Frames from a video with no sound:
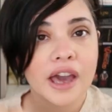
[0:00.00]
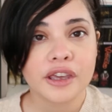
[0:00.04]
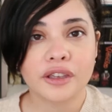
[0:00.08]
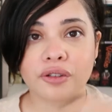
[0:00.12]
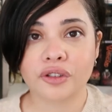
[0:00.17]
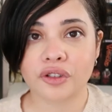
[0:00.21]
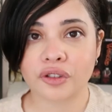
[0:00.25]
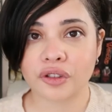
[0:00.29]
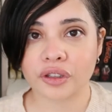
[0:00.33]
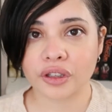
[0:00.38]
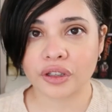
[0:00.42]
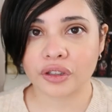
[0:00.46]
I
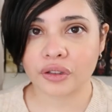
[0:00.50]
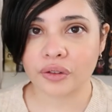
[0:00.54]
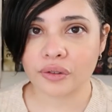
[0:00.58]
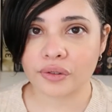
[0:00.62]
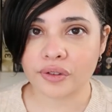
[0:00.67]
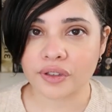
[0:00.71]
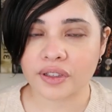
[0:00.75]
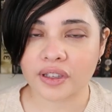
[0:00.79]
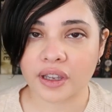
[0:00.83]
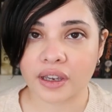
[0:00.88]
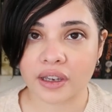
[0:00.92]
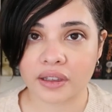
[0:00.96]
usually
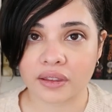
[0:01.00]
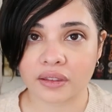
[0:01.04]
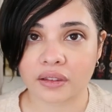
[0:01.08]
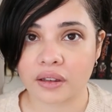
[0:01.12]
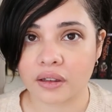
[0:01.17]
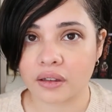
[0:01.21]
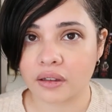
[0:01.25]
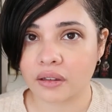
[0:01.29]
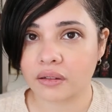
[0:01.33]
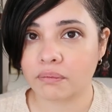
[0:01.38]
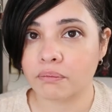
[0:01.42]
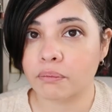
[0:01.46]
use, like,
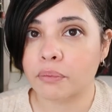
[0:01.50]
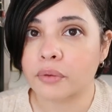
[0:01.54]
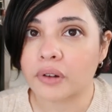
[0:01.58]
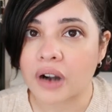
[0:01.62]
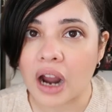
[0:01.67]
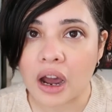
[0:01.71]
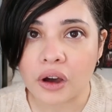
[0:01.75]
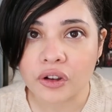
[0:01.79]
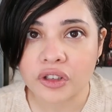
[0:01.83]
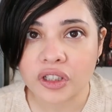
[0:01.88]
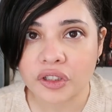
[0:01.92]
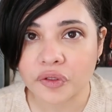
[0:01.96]
the
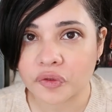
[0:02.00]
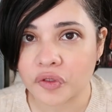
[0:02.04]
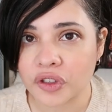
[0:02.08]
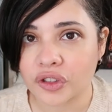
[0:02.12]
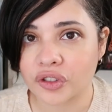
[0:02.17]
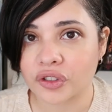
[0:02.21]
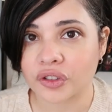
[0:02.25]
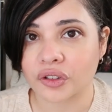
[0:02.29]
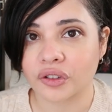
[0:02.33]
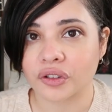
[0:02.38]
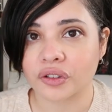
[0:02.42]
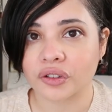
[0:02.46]
browse
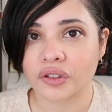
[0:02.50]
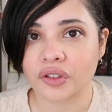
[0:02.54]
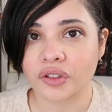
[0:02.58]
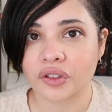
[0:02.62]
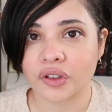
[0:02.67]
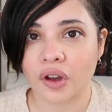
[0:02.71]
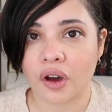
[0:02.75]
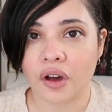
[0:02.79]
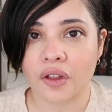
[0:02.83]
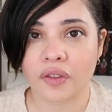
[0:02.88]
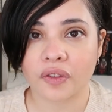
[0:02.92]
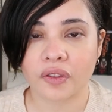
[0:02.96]
features
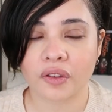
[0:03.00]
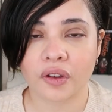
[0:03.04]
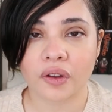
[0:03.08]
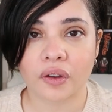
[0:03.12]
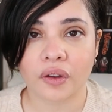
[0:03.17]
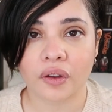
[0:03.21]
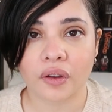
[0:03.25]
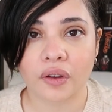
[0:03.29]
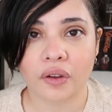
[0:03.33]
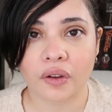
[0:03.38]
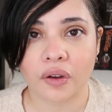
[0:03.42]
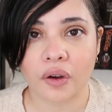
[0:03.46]
on
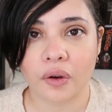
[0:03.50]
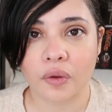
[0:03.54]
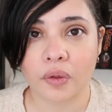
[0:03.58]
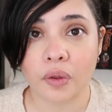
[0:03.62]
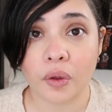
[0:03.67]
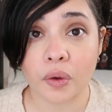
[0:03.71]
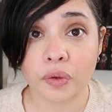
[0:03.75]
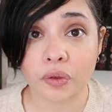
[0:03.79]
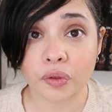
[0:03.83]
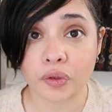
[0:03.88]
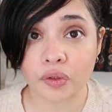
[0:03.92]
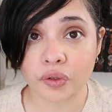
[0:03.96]

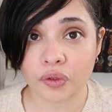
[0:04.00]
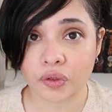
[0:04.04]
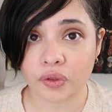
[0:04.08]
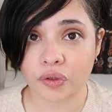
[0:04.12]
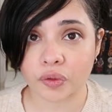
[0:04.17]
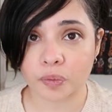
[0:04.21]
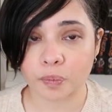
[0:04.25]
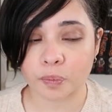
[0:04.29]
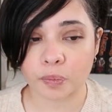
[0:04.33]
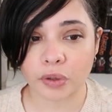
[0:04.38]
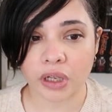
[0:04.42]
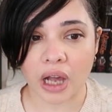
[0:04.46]

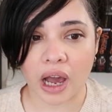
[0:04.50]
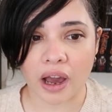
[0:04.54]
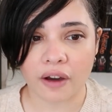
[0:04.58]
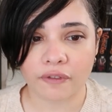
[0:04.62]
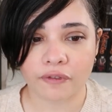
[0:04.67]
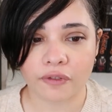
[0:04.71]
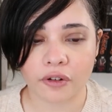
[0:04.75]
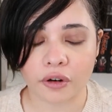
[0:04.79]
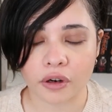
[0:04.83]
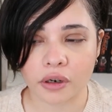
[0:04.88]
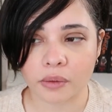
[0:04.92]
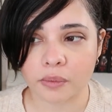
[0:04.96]
those
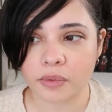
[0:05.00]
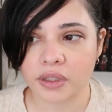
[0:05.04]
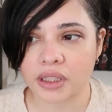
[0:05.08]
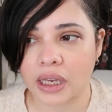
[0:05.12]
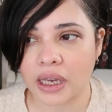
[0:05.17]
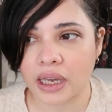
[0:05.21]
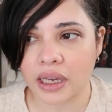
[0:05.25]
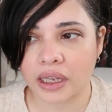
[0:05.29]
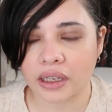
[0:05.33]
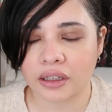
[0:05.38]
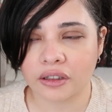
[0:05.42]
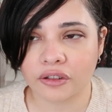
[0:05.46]
platforms
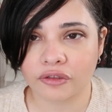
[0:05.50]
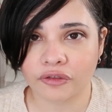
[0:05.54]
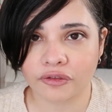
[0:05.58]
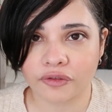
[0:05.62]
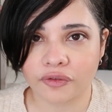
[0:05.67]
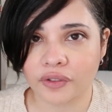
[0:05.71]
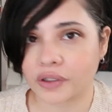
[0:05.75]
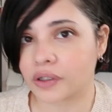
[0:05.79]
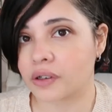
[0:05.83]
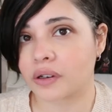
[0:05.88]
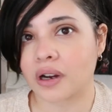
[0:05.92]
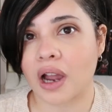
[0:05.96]
and
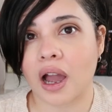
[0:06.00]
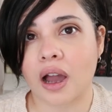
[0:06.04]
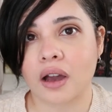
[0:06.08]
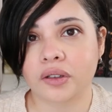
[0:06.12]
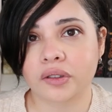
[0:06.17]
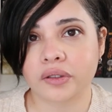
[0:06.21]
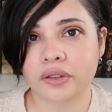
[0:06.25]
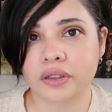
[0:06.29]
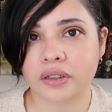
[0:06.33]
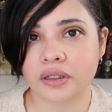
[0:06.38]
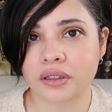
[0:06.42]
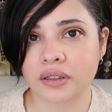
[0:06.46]
figure
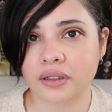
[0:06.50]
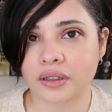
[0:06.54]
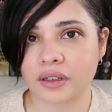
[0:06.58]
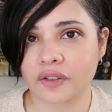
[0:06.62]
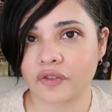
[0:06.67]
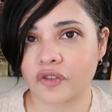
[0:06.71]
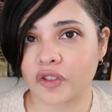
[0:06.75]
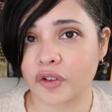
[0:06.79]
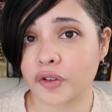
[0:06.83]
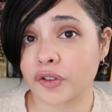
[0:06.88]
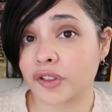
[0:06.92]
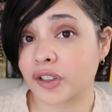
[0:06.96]
out
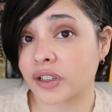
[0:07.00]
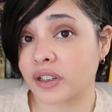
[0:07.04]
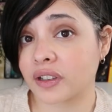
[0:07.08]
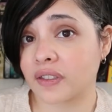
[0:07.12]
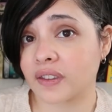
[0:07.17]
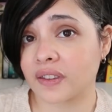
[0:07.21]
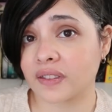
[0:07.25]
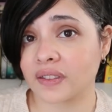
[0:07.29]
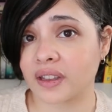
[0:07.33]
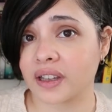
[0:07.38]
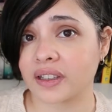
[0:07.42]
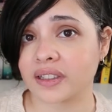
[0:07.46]
if there's
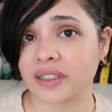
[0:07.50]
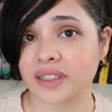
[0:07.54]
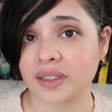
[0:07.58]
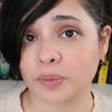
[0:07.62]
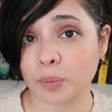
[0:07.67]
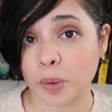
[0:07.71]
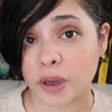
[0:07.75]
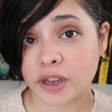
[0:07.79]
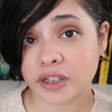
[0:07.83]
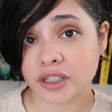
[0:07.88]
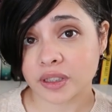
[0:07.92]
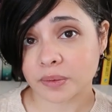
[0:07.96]
anything that
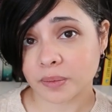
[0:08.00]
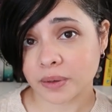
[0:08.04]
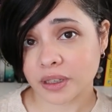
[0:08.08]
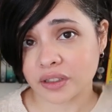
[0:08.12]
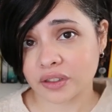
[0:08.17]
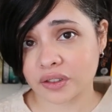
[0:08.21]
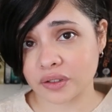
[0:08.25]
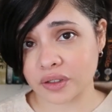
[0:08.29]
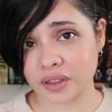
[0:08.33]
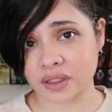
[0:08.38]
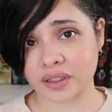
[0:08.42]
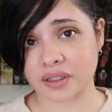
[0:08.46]
spikes my
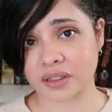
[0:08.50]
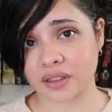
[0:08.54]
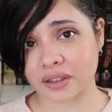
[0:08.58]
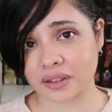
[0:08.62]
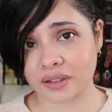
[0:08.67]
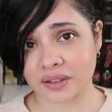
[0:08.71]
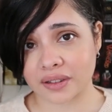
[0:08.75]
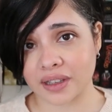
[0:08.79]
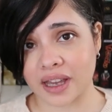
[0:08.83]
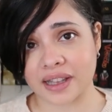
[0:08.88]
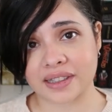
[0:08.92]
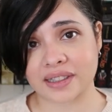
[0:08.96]
interest,
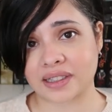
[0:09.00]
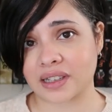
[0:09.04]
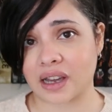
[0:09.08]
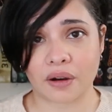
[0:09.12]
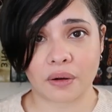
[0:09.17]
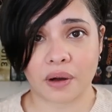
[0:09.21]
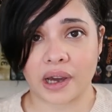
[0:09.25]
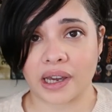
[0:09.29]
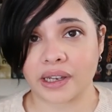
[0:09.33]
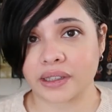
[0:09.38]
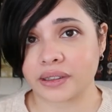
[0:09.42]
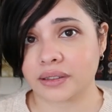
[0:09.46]
and that's
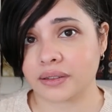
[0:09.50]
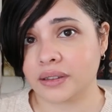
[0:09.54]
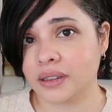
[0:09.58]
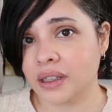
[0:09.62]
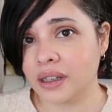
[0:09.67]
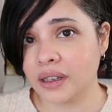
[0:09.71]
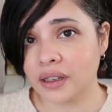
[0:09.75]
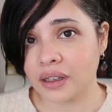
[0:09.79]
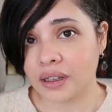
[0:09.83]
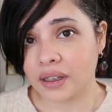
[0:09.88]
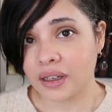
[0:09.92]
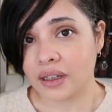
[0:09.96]
how I
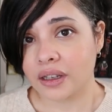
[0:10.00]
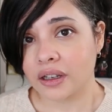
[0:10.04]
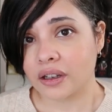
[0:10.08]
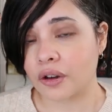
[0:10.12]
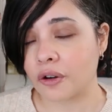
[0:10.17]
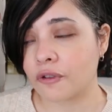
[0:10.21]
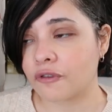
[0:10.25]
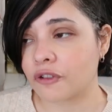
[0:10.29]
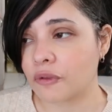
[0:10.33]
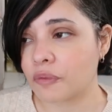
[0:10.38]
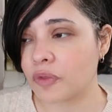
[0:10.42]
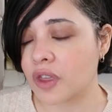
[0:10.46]

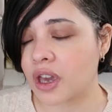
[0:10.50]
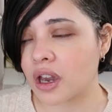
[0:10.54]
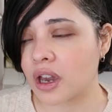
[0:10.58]
go from